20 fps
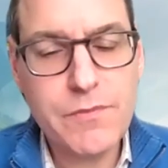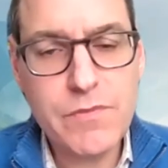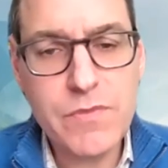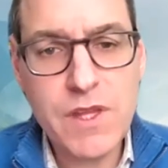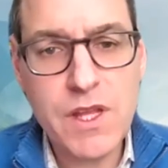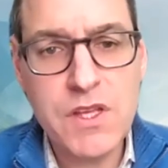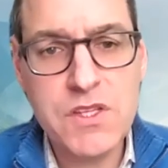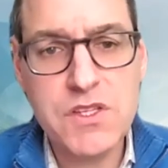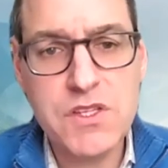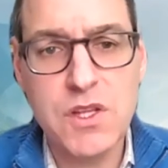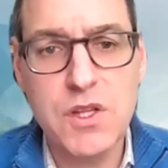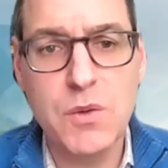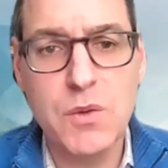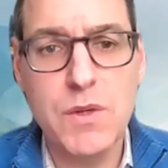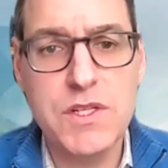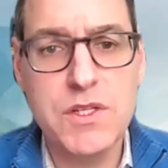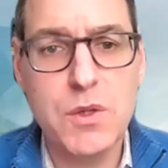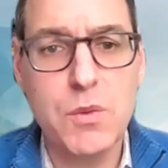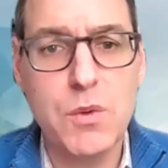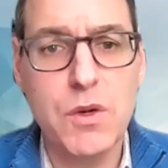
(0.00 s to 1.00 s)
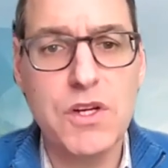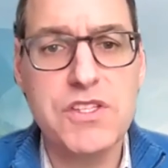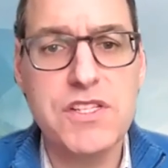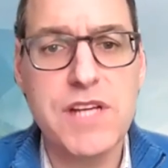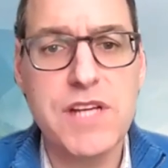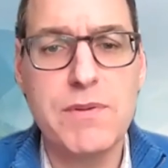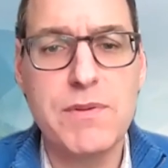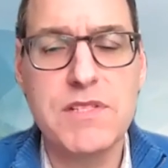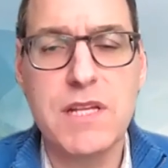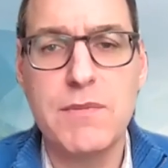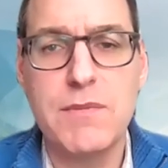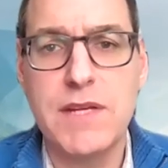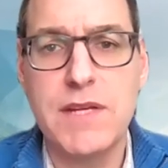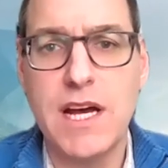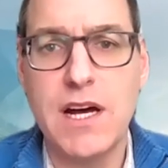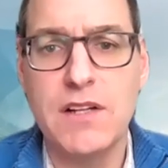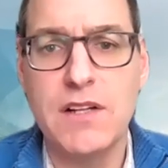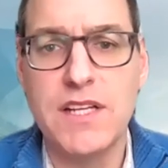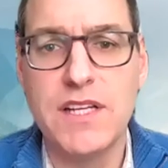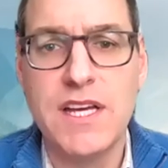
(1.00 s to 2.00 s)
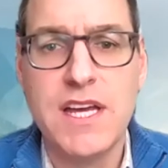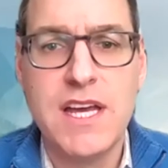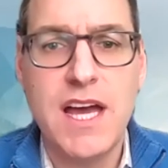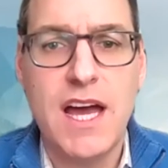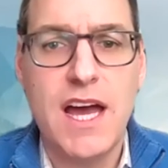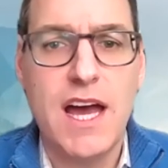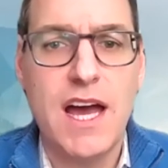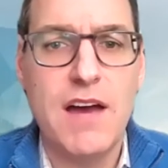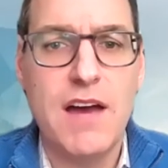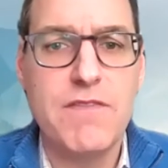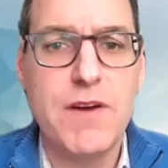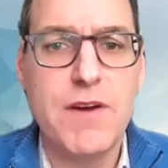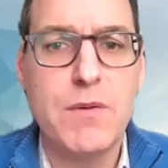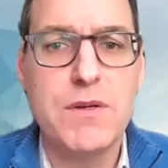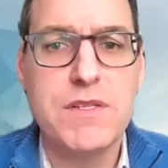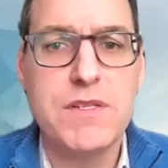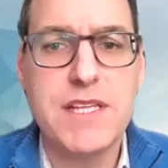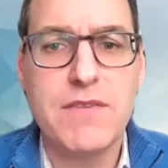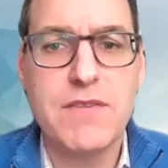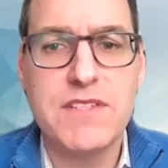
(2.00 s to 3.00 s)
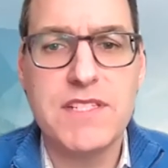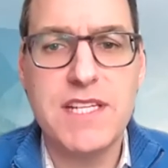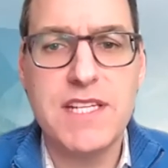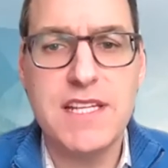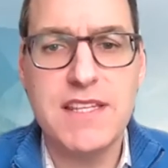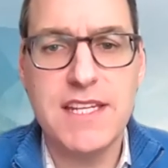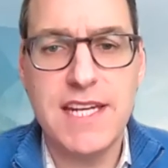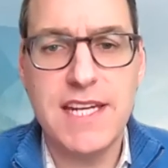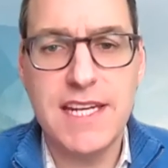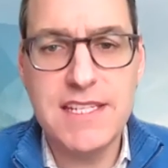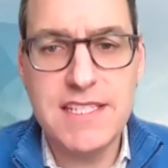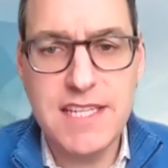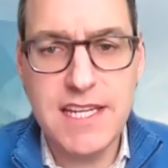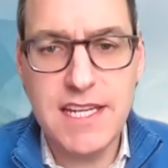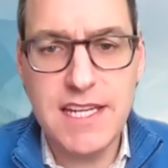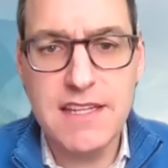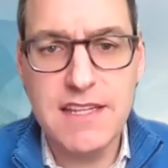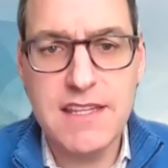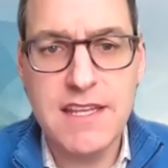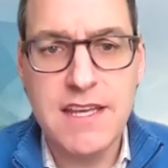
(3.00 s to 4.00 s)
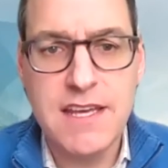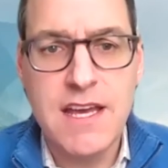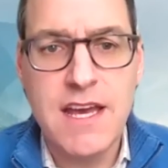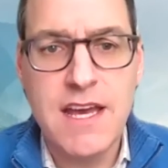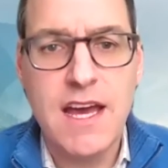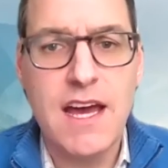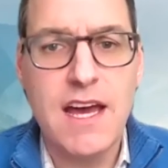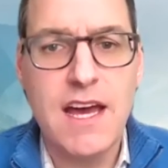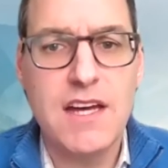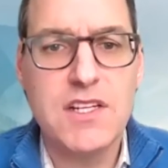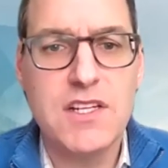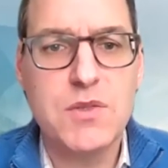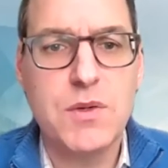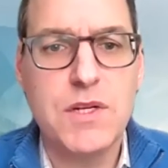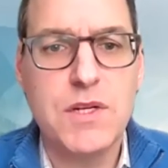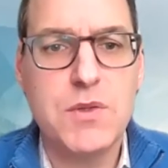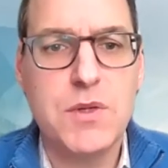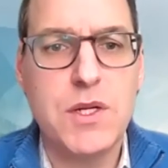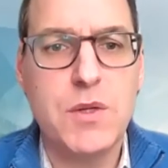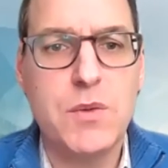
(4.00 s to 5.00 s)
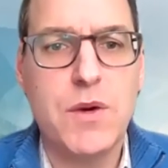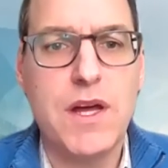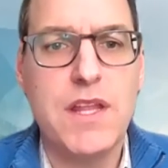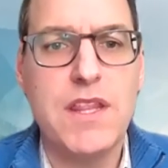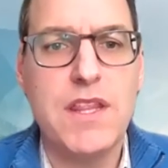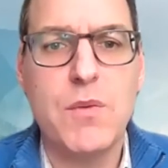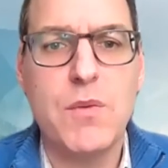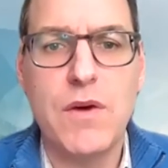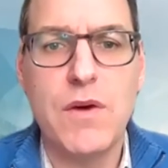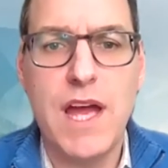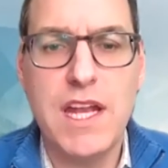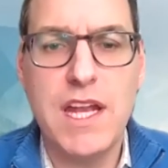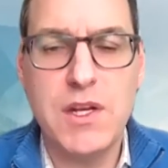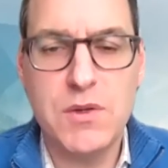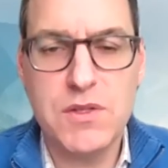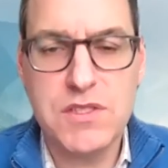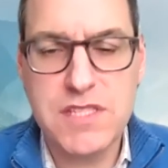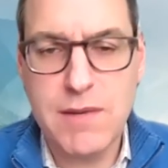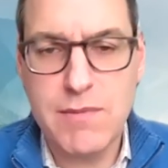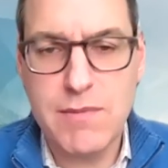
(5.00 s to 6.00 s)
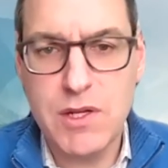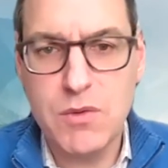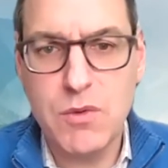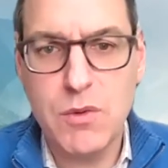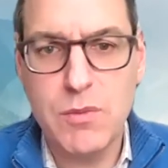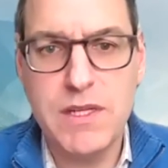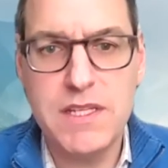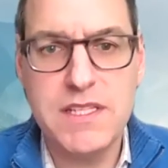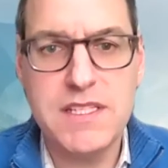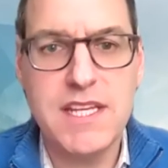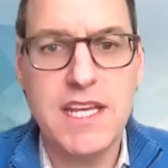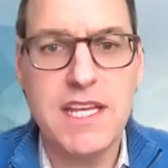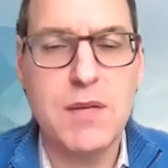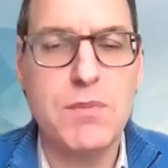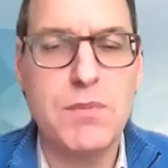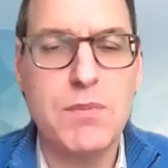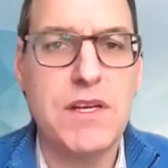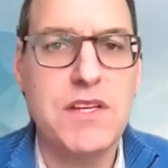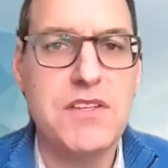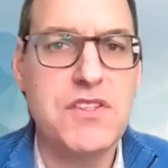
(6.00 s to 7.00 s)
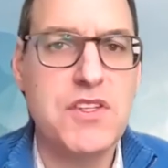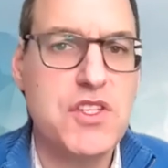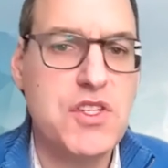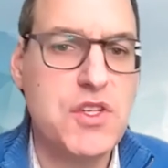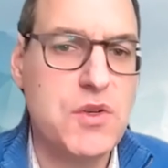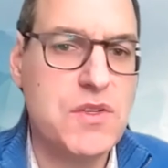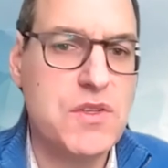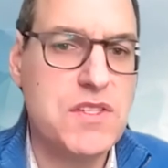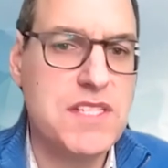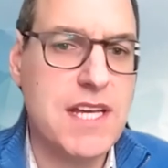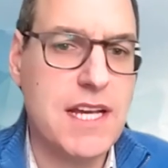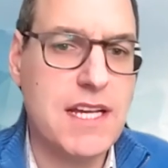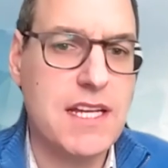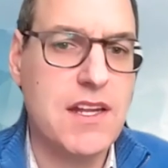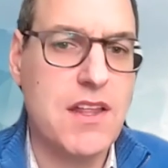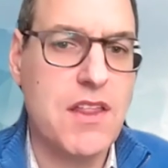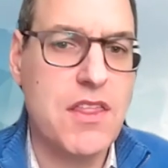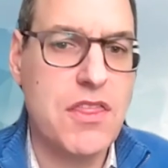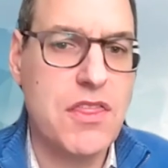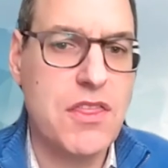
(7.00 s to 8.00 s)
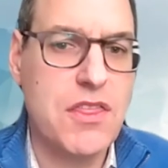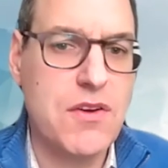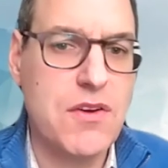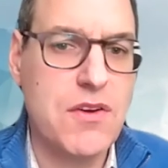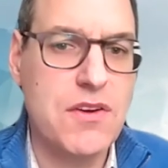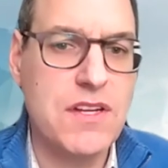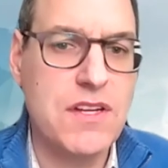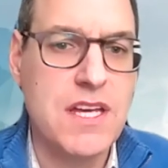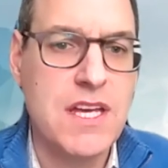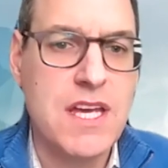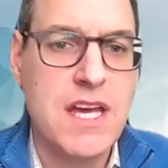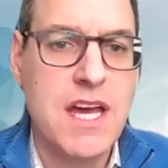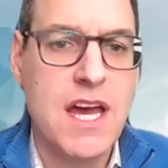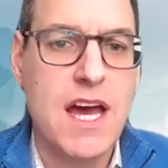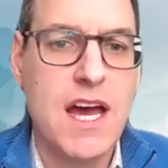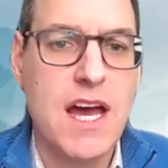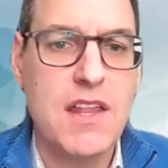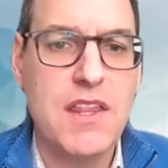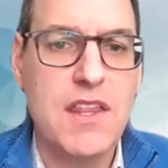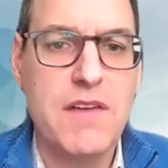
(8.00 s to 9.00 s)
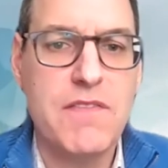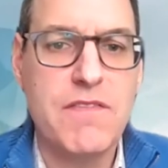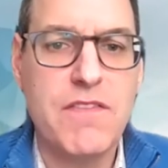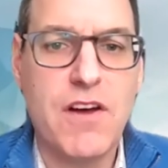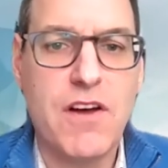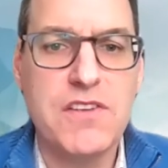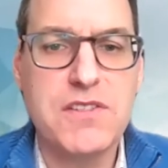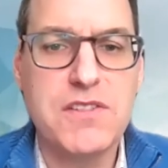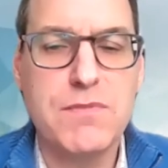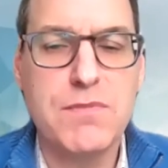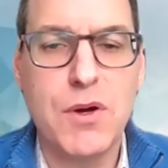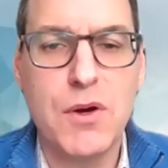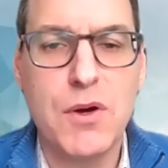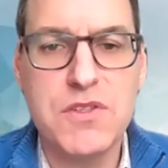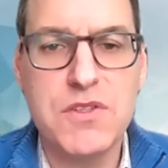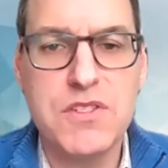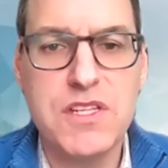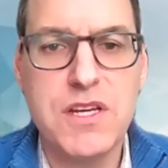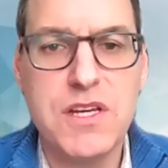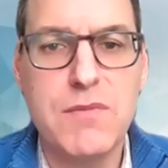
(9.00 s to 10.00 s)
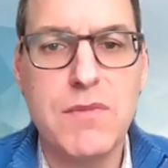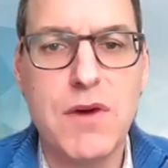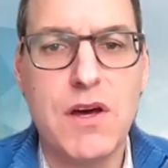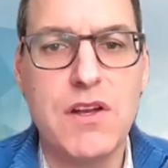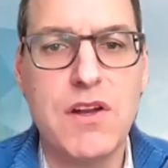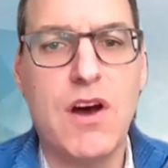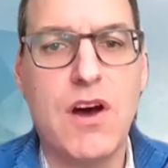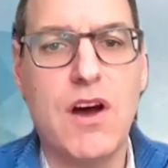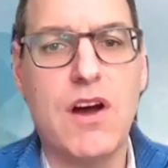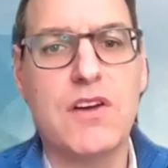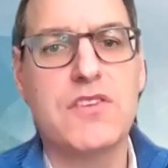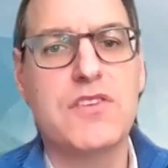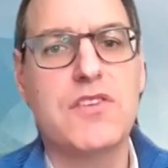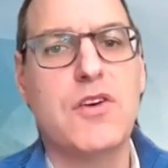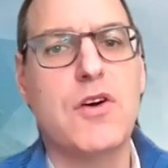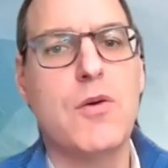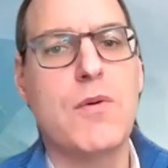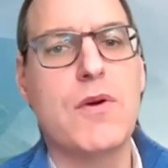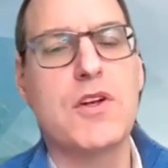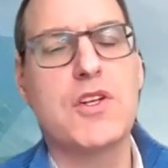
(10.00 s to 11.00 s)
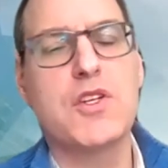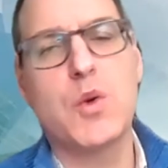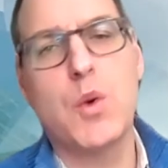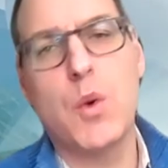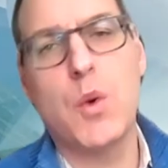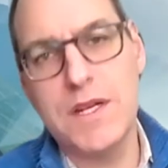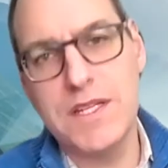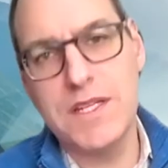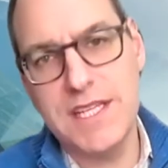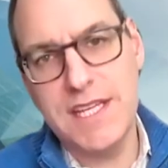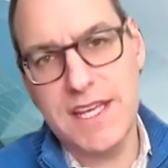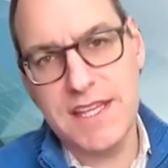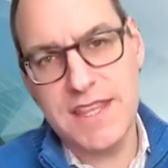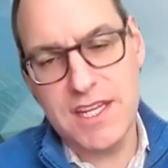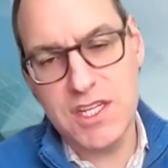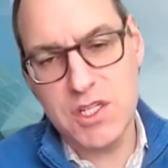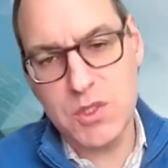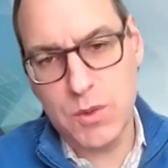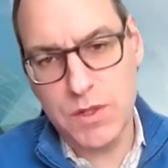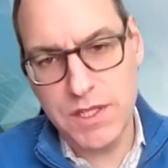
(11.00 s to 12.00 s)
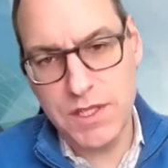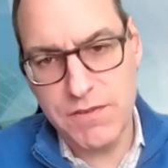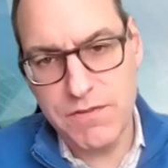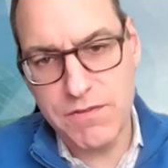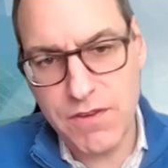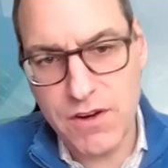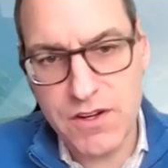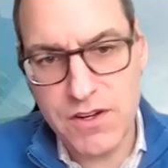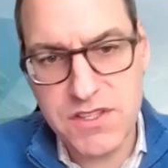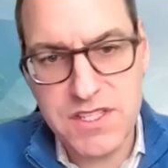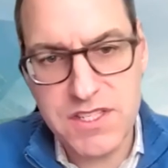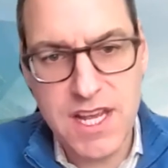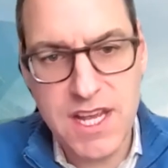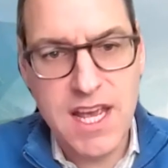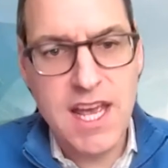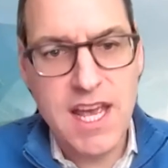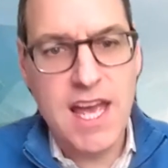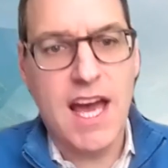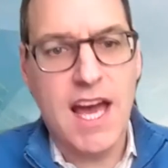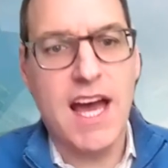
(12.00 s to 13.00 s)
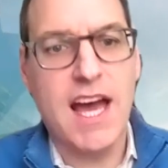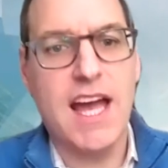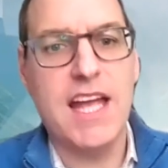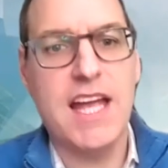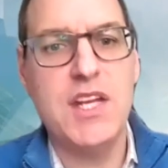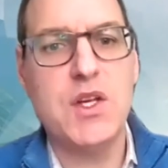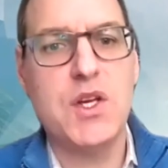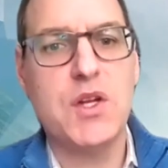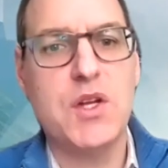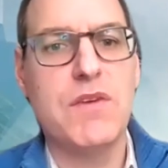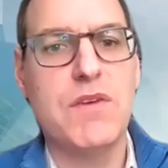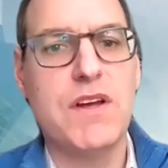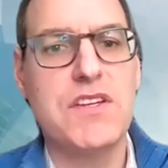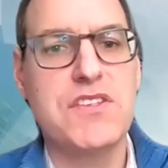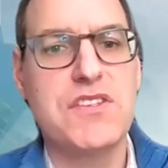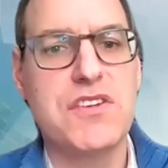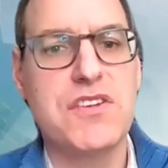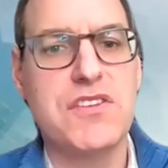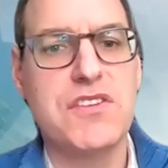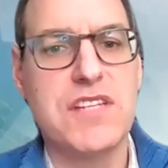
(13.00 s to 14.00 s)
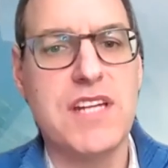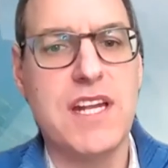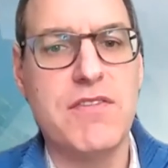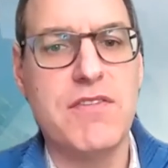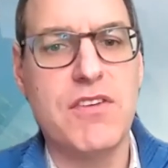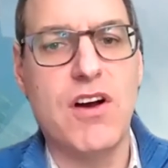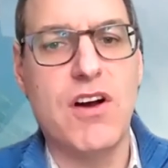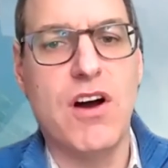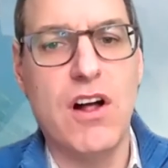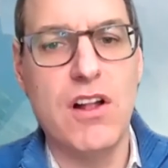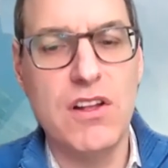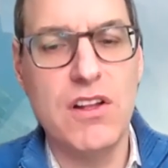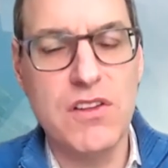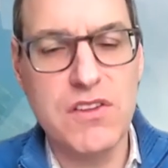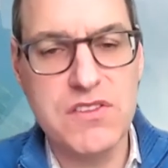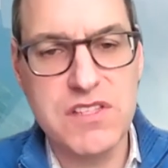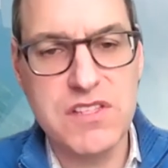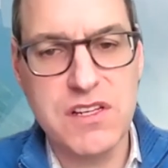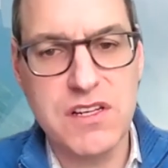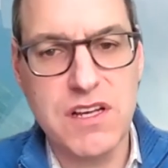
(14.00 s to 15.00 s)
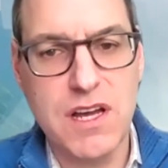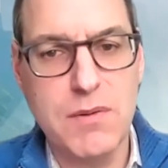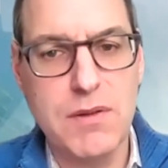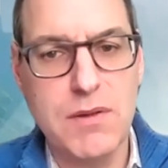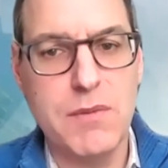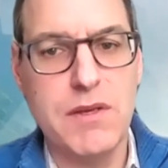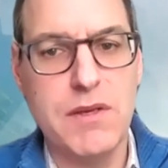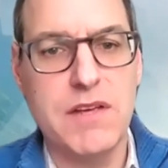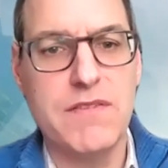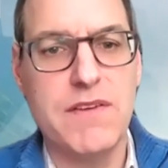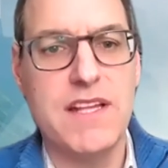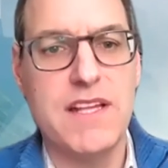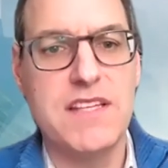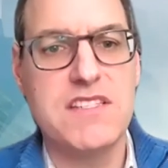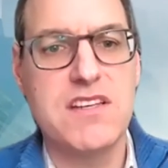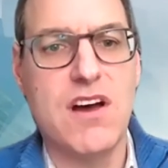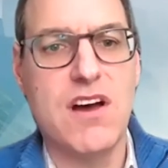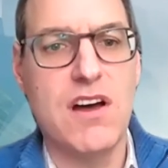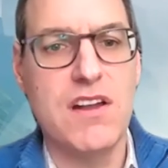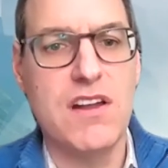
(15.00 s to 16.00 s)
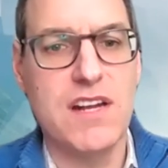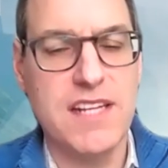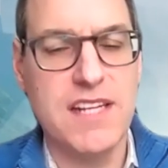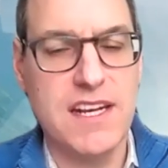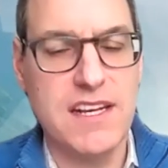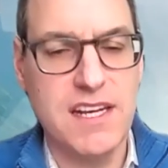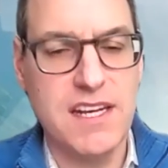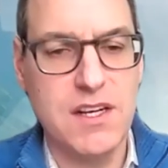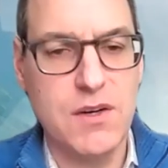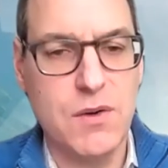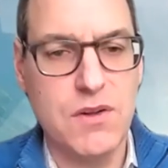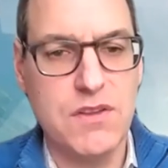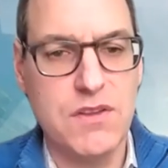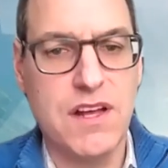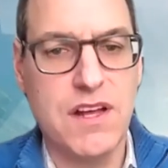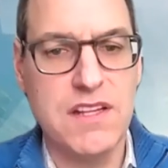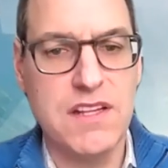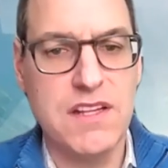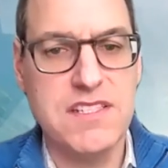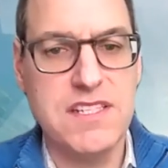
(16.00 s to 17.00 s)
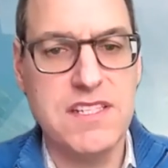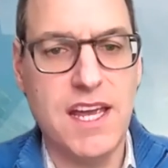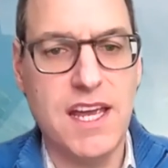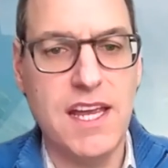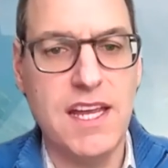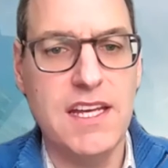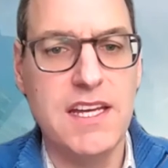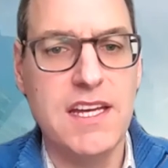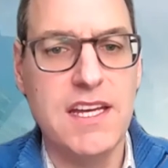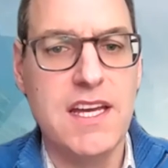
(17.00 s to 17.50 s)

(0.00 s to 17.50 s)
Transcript: So the winter workshop is going to be held February 17th and 18th, 2021. The annual summit will be taking place in June 2nd and 3rd. That fall symposium on October 20th and 21st. And you can register today for all of those upcoming events on identitynorth.ca.